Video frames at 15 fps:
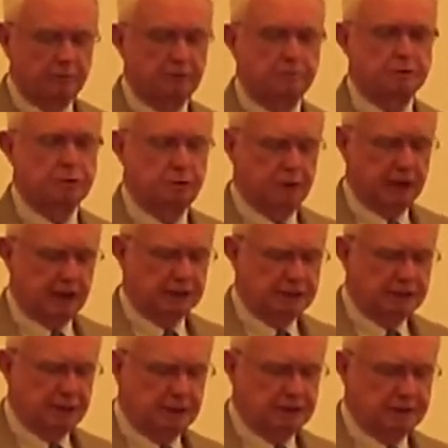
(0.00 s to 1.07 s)
From
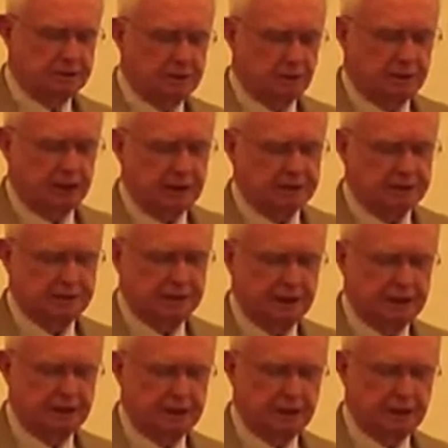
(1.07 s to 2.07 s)
2008 to 2010,